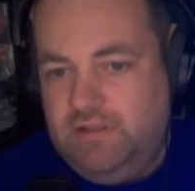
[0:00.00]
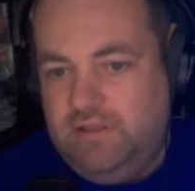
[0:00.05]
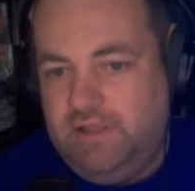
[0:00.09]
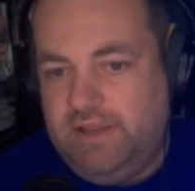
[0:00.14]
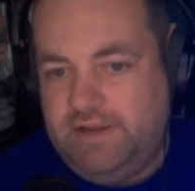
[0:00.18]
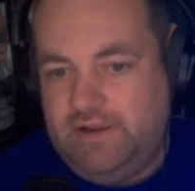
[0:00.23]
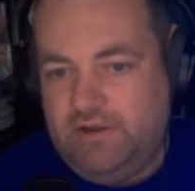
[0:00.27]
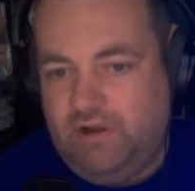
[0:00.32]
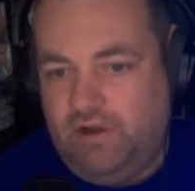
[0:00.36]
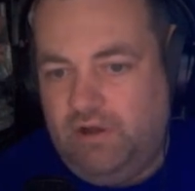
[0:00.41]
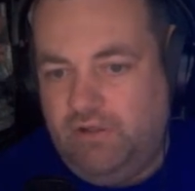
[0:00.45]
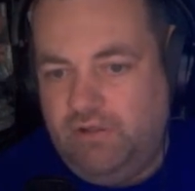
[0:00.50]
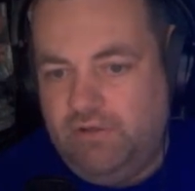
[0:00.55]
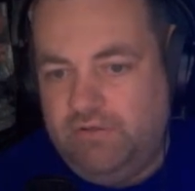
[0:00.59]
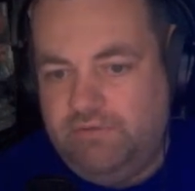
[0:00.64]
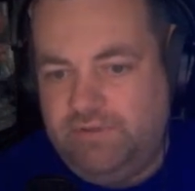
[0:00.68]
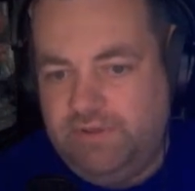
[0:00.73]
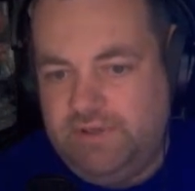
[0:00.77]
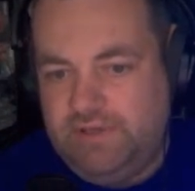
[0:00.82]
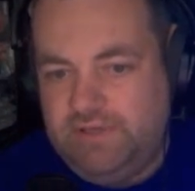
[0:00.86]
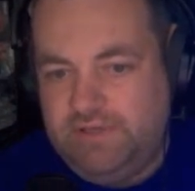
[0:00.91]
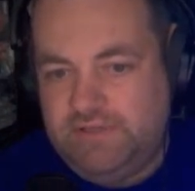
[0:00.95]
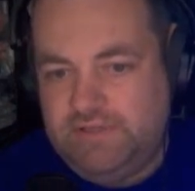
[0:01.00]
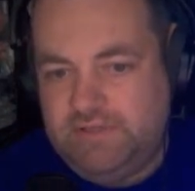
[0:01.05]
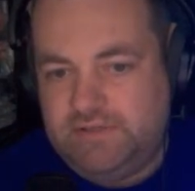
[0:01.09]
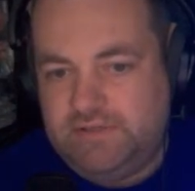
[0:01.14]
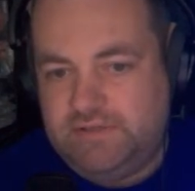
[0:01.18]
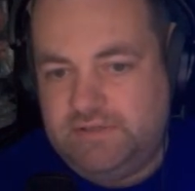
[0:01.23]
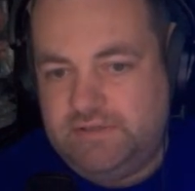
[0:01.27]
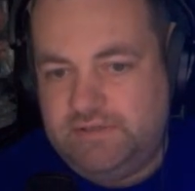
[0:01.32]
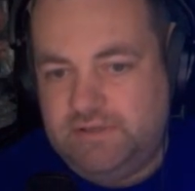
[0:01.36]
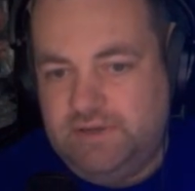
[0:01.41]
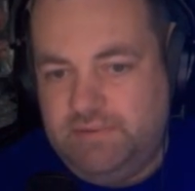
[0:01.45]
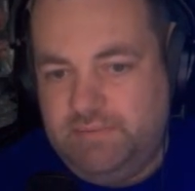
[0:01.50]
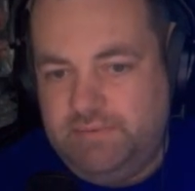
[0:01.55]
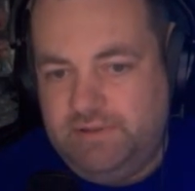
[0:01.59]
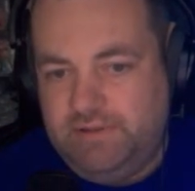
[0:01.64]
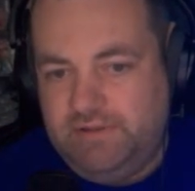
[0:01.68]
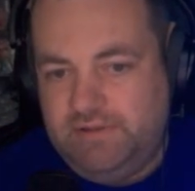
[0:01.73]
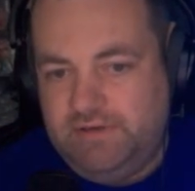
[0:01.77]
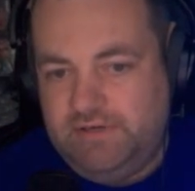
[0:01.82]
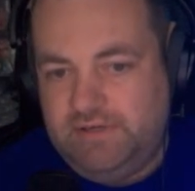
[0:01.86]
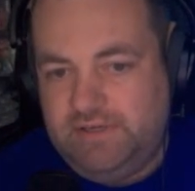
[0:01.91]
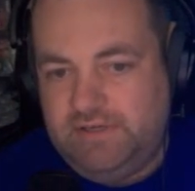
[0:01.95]
like all of these
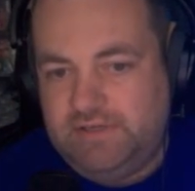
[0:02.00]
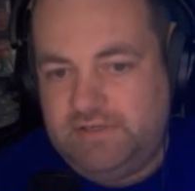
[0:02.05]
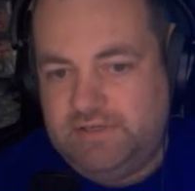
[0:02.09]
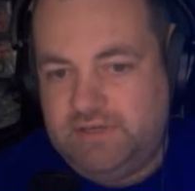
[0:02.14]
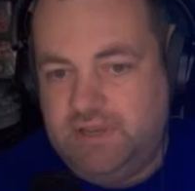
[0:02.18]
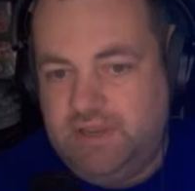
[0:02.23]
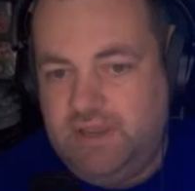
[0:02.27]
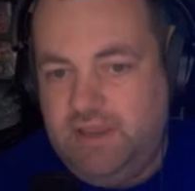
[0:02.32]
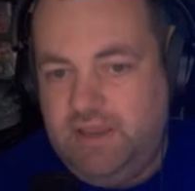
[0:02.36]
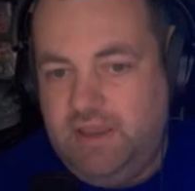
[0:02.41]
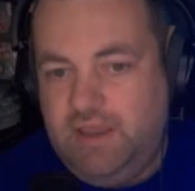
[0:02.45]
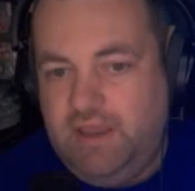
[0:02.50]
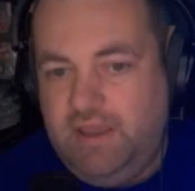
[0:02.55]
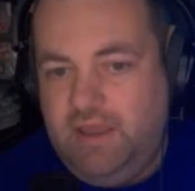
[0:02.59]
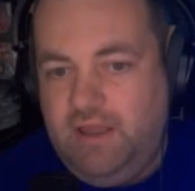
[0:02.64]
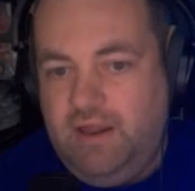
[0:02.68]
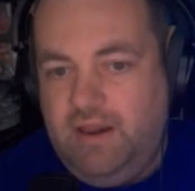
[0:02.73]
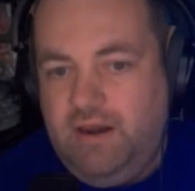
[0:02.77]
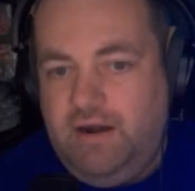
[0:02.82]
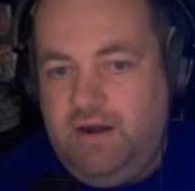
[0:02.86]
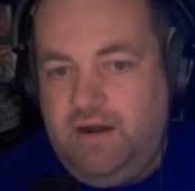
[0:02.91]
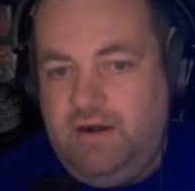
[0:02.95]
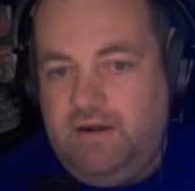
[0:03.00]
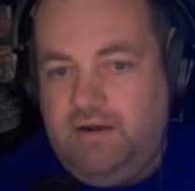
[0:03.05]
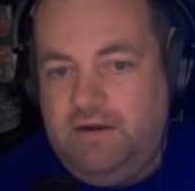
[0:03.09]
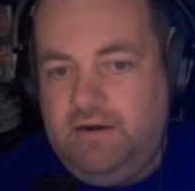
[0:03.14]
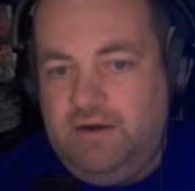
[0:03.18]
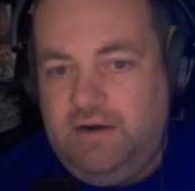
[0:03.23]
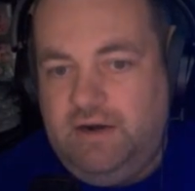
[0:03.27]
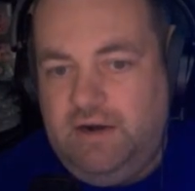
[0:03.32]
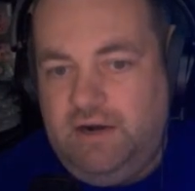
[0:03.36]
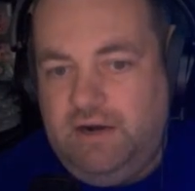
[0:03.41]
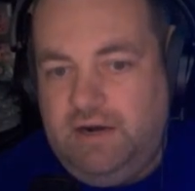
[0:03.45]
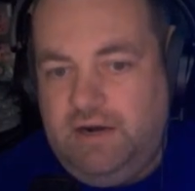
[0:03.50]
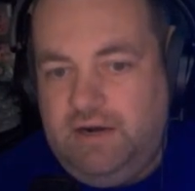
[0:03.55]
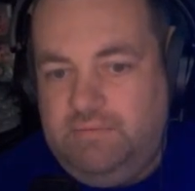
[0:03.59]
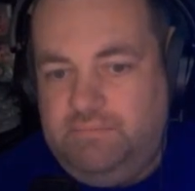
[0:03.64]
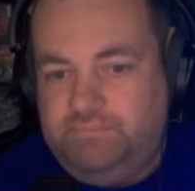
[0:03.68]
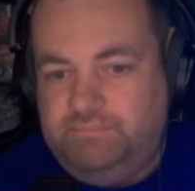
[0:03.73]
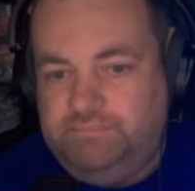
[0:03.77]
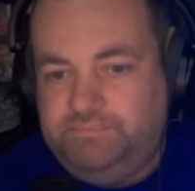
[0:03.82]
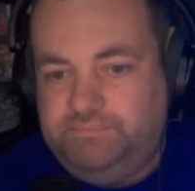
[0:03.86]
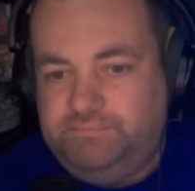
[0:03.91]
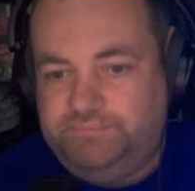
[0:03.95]
abilities.
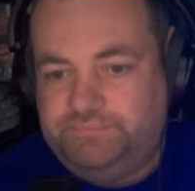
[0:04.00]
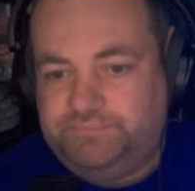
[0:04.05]
There's